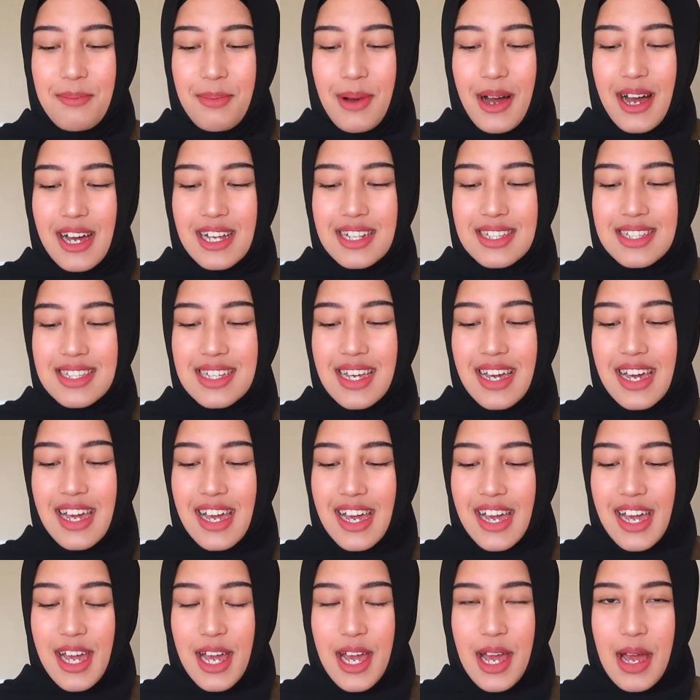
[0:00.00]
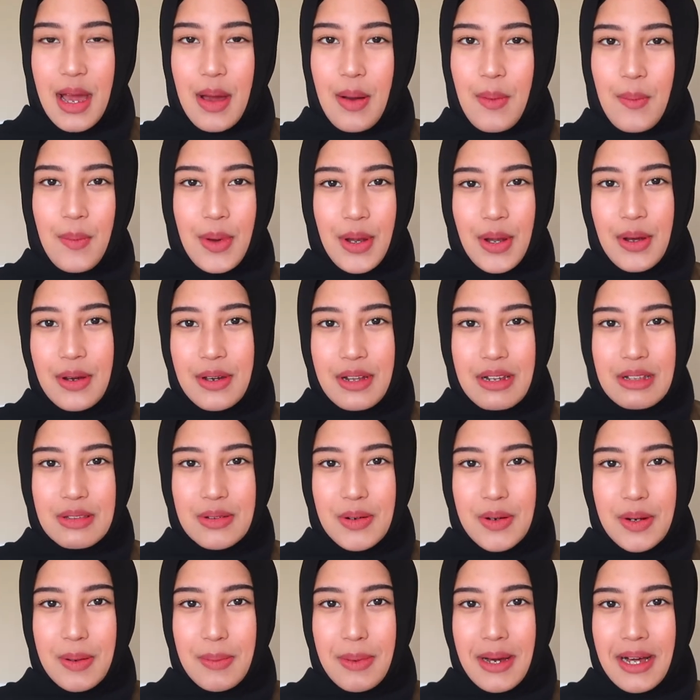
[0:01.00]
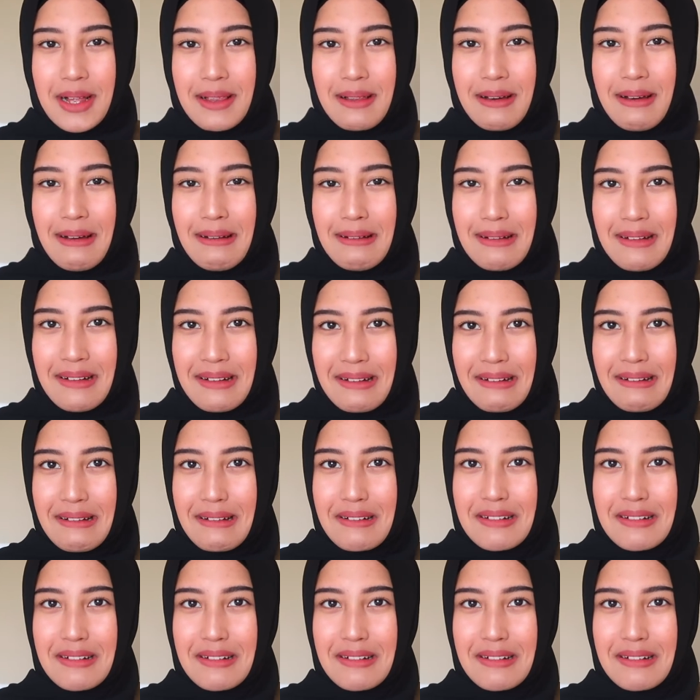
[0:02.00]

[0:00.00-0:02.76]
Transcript: but we're not going to talk about that.